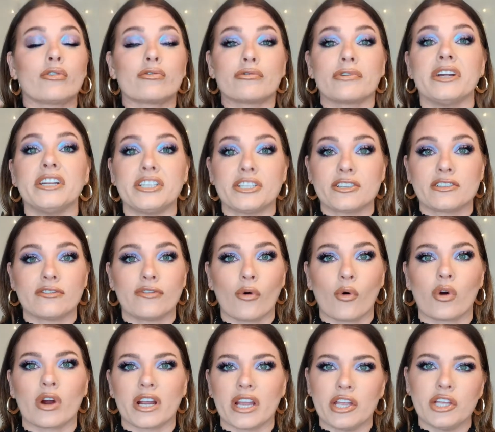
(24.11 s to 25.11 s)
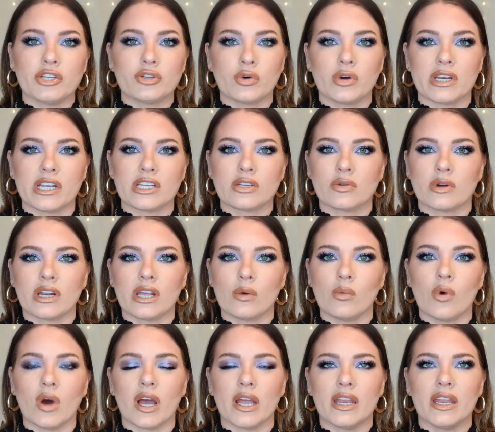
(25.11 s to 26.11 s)
reached for in
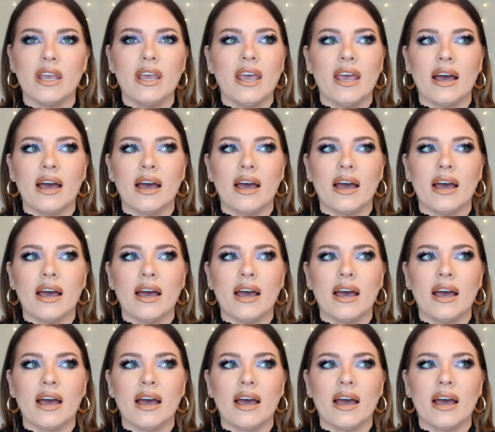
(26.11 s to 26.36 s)
2021.